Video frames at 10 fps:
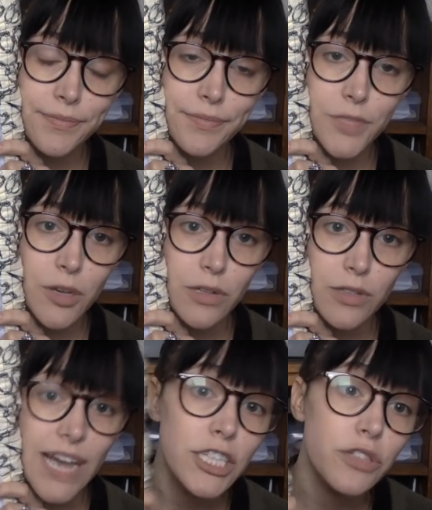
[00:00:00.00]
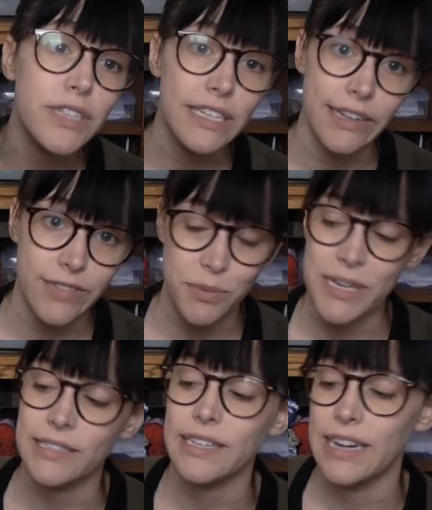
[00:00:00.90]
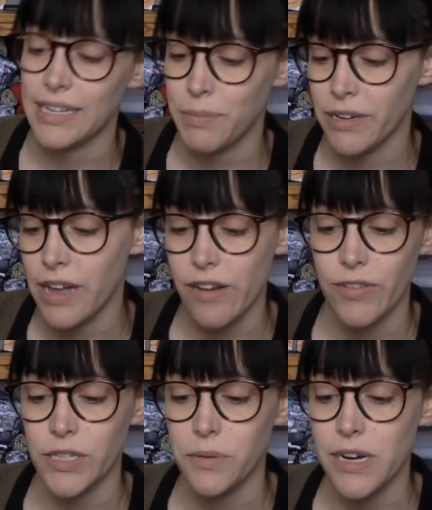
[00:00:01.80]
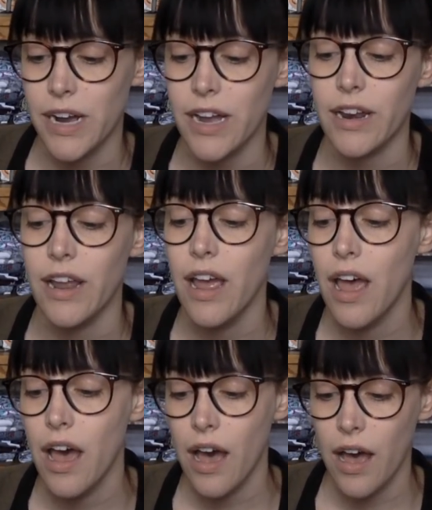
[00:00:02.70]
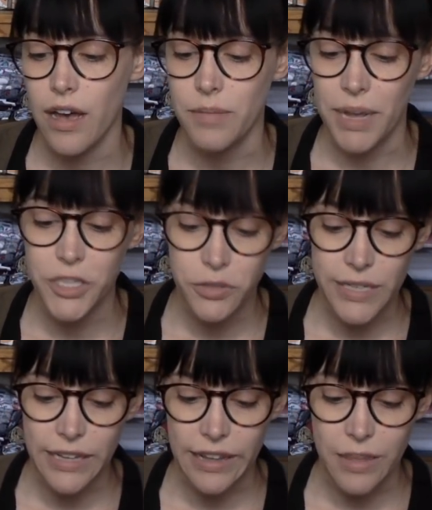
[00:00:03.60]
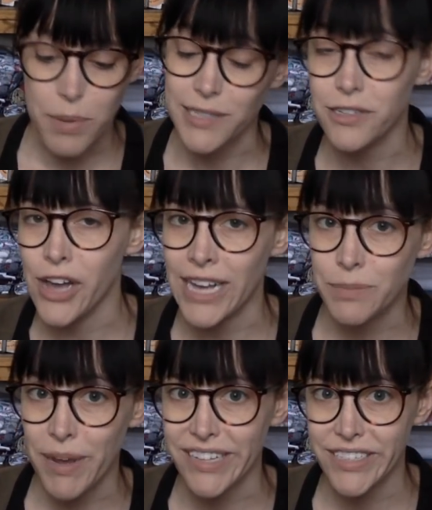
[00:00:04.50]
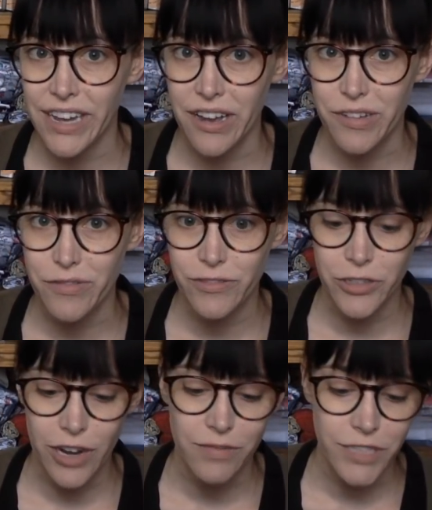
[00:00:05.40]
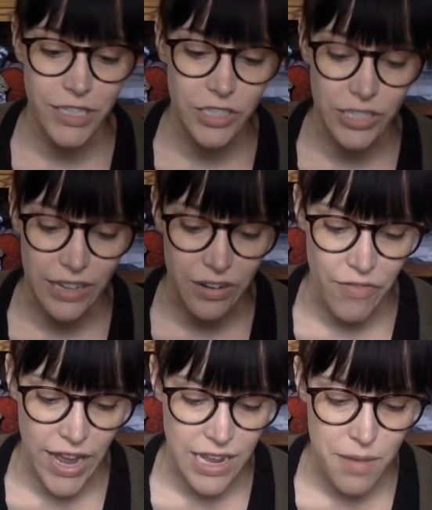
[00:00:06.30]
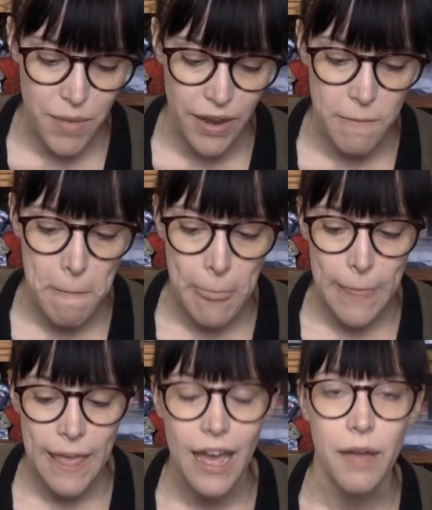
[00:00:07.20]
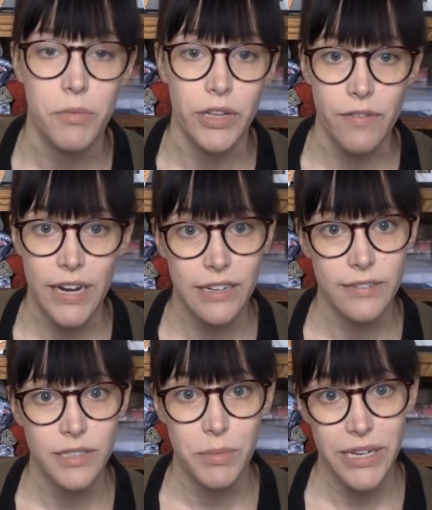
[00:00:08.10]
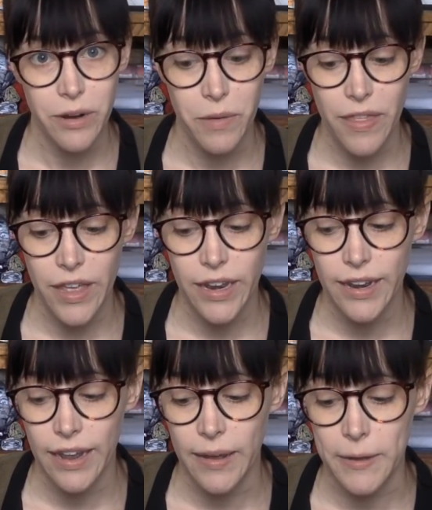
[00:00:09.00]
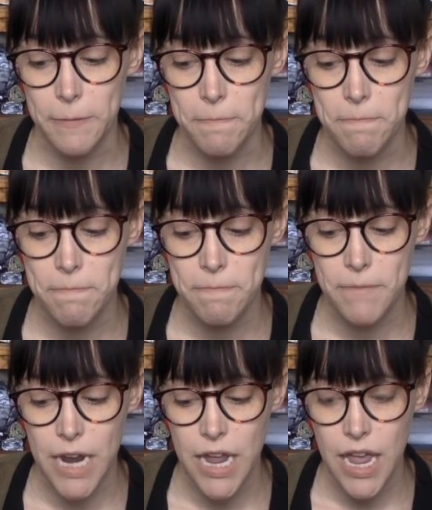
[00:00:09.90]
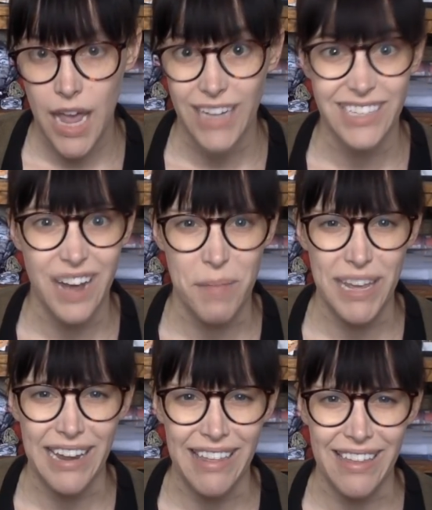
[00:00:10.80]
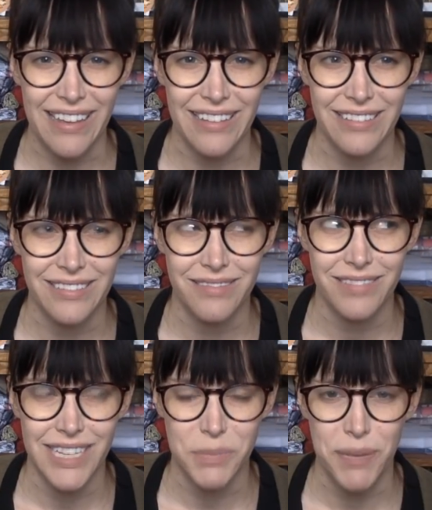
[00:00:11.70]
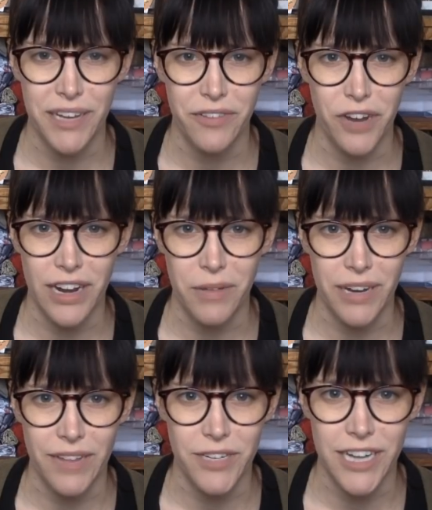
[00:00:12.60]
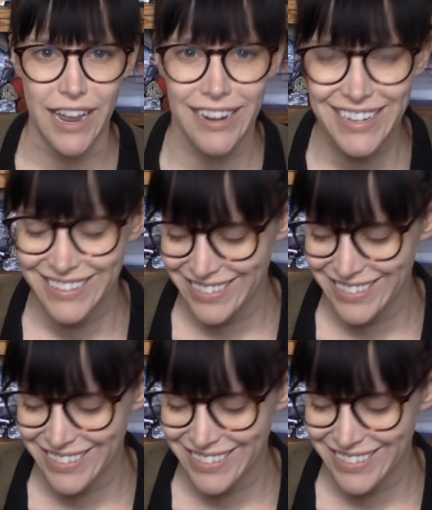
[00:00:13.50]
So close. I do really love this piece. It has been a lot of fun to work on. I do really like the puzzle aspect of full coverage and confetti, but I'm really ready to be done with it and to not make anything this big for anyone ever again.